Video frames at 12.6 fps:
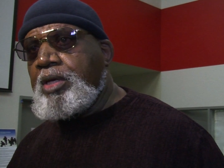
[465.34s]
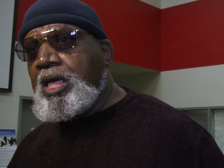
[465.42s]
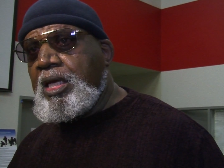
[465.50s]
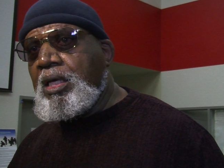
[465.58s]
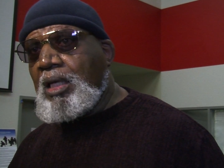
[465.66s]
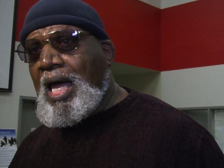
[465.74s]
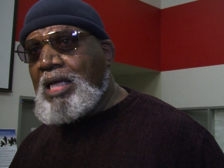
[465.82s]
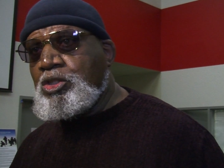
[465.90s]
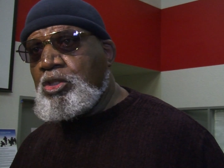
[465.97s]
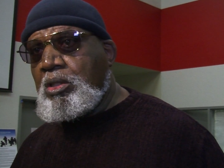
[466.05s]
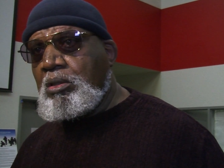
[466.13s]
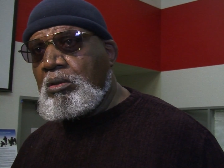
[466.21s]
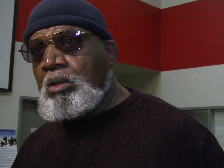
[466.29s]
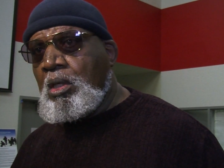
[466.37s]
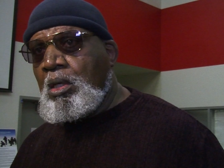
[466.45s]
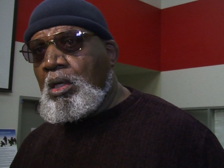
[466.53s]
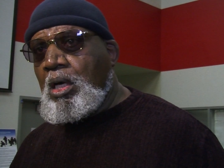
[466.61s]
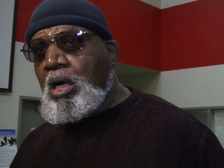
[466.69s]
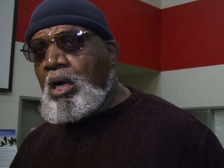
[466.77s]
ideological
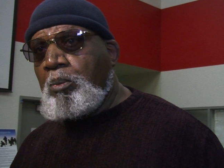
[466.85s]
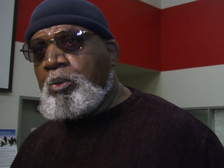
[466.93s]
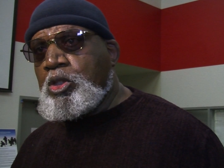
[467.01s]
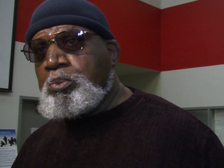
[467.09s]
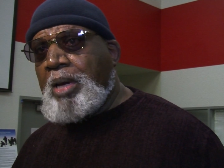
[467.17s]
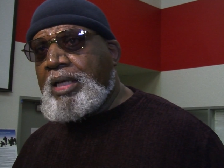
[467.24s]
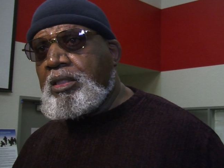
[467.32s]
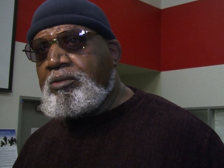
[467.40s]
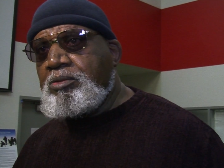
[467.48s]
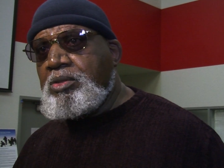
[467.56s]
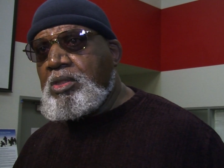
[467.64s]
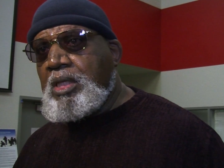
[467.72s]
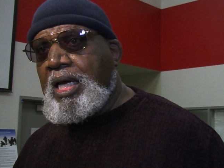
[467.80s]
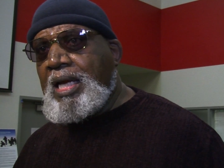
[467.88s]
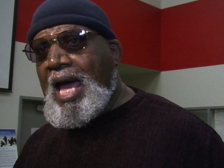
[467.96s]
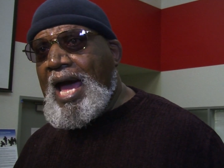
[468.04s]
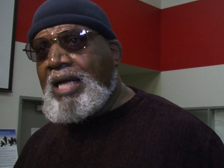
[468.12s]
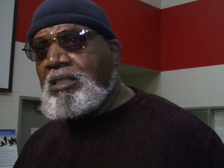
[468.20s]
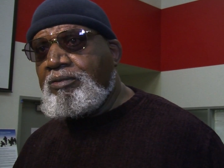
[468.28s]
perspectives
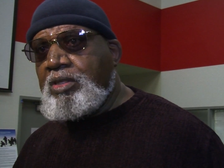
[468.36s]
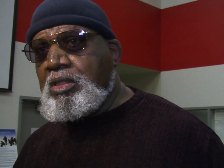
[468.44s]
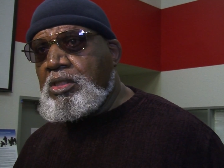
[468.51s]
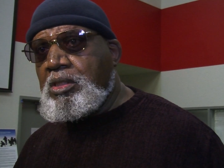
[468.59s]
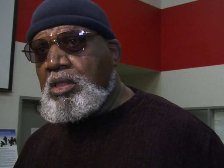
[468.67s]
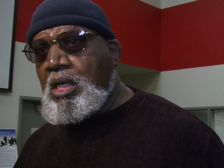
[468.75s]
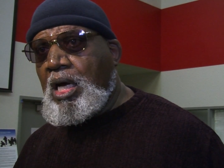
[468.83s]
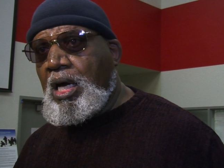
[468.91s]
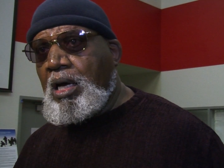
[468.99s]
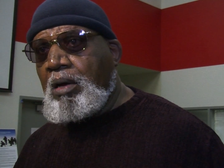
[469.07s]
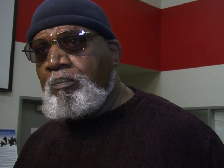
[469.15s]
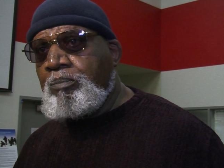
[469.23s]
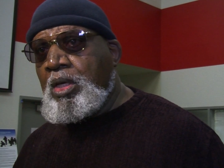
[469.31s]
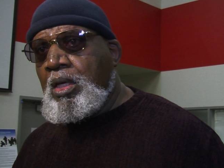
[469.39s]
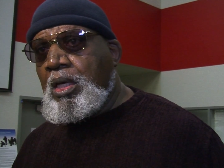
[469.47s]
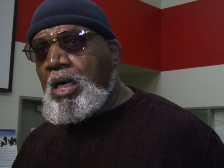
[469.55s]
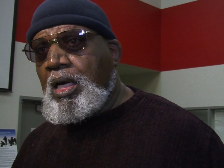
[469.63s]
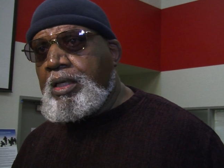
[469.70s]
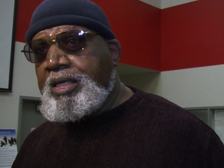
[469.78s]
and activist
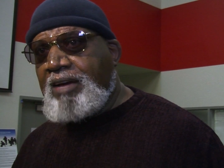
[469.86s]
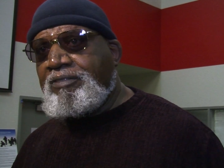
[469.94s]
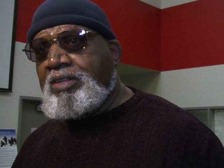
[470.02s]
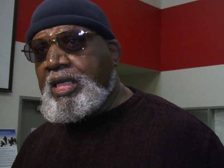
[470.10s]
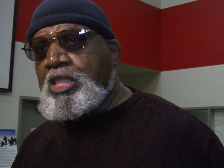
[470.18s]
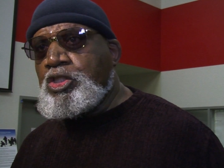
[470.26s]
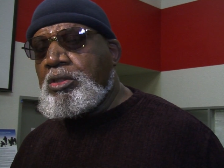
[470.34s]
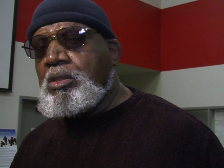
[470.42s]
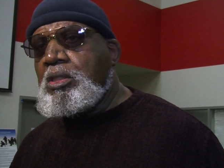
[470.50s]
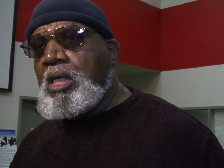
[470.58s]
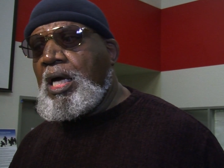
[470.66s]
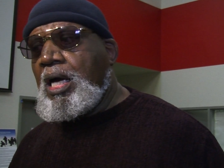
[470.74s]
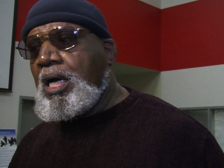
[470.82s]
definitions.